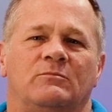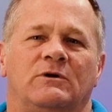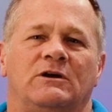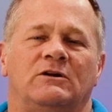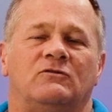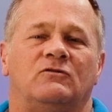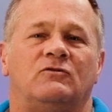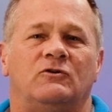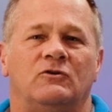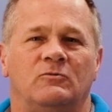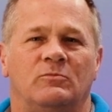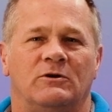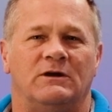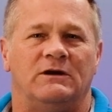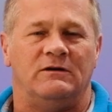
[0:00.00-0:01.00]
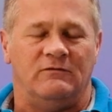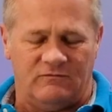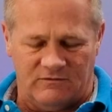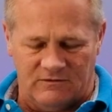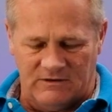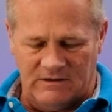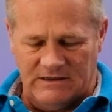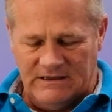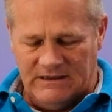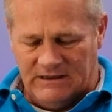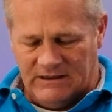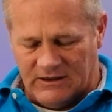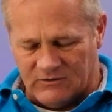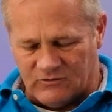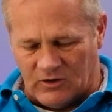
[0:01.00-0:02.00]
means to believe.
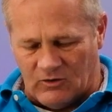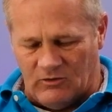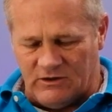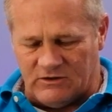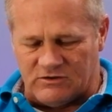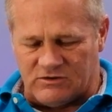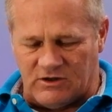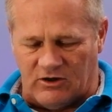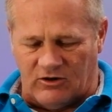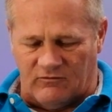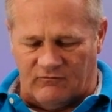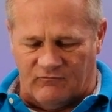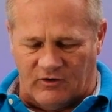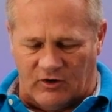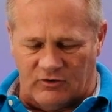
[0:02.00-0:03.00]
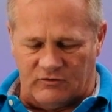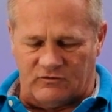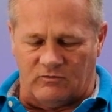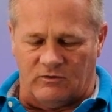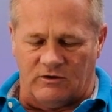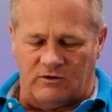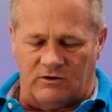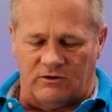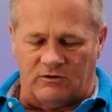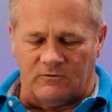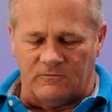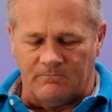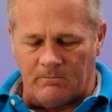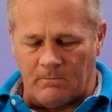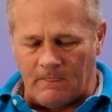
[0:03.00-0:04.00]
And so I want to share a verse with
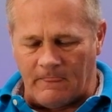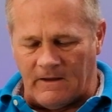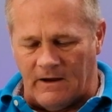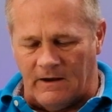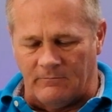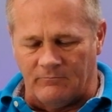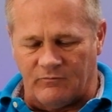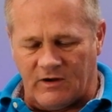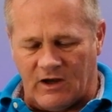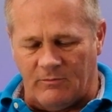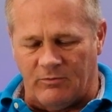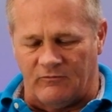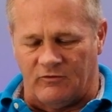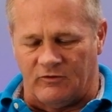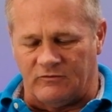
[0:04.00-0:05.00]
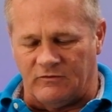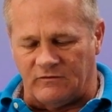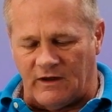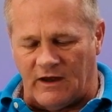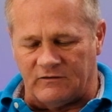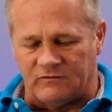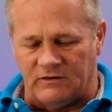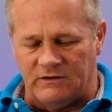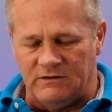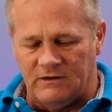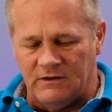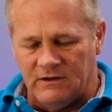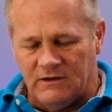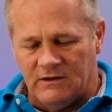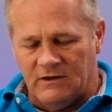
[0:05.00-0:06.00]
you, um, a couple verses actually,
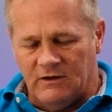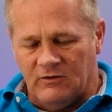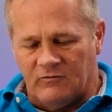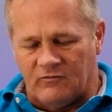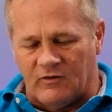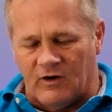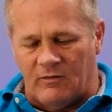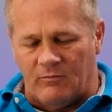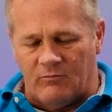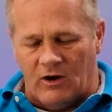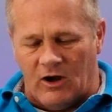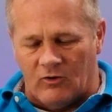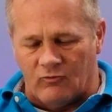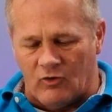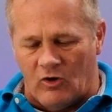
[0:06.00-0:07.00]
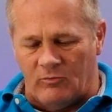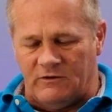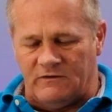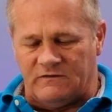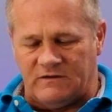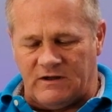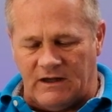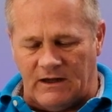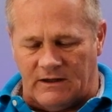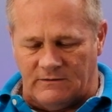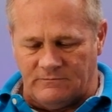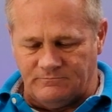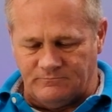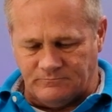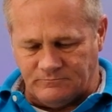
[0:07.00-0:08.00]
from uh, Romans
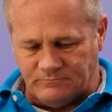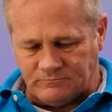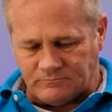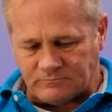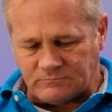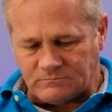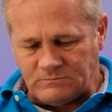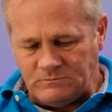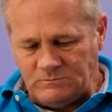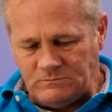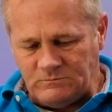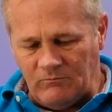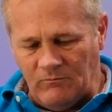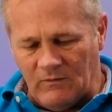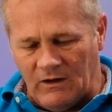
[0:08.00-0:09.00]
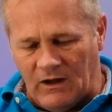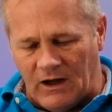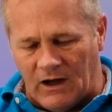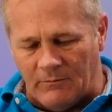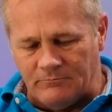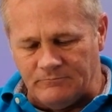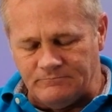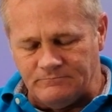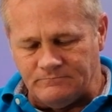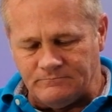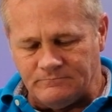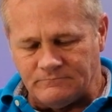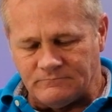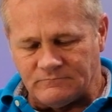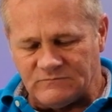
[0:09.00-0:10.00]
10. Um,
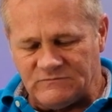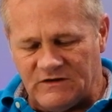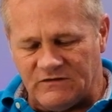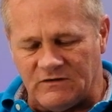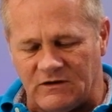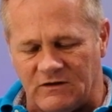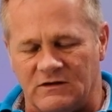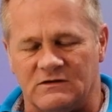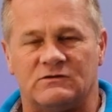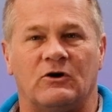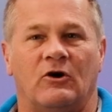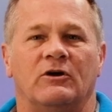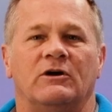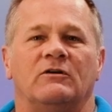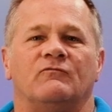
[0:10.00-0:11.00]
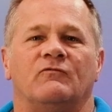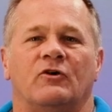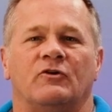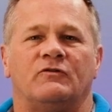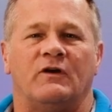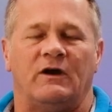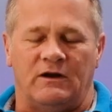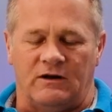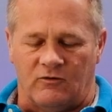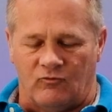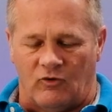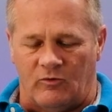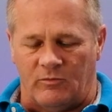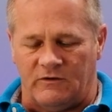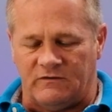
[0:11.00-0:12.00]
listen to this starting in verse 8 in
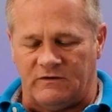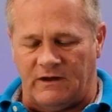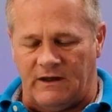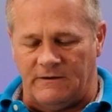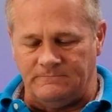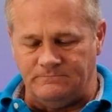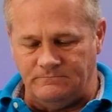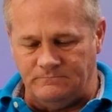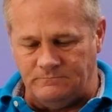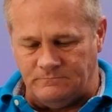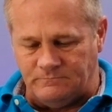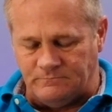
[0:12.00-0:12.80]
Romans 10.